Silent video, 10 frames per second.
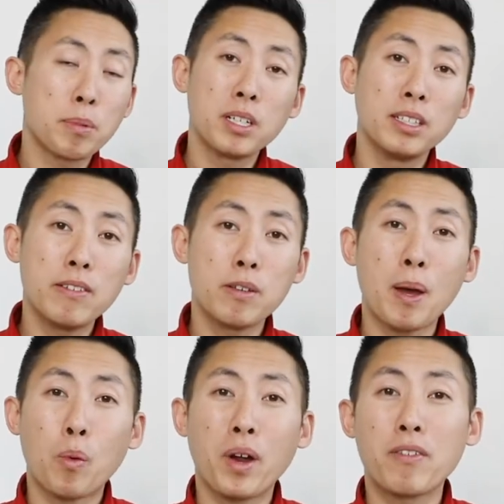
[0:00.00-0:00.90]
and I'm gonna leave
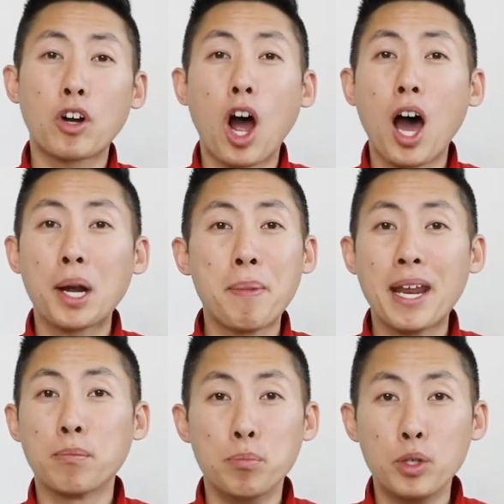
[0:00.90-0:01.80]
them at whatever
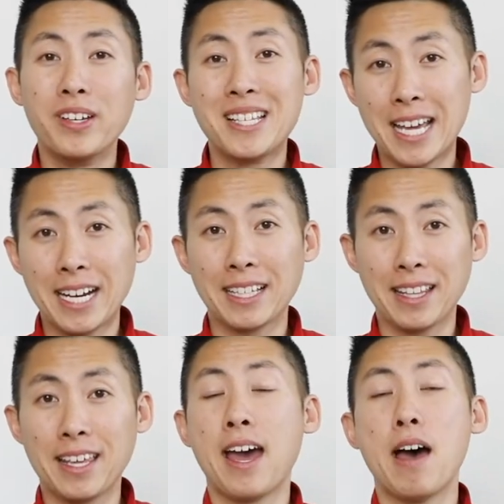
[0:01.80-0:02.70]
automatic movie
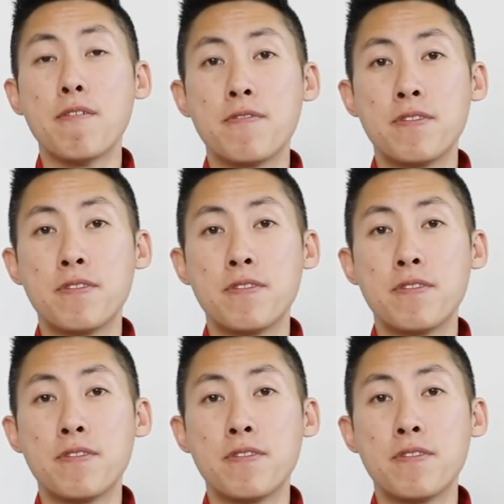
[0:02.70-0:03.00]
setting that they have.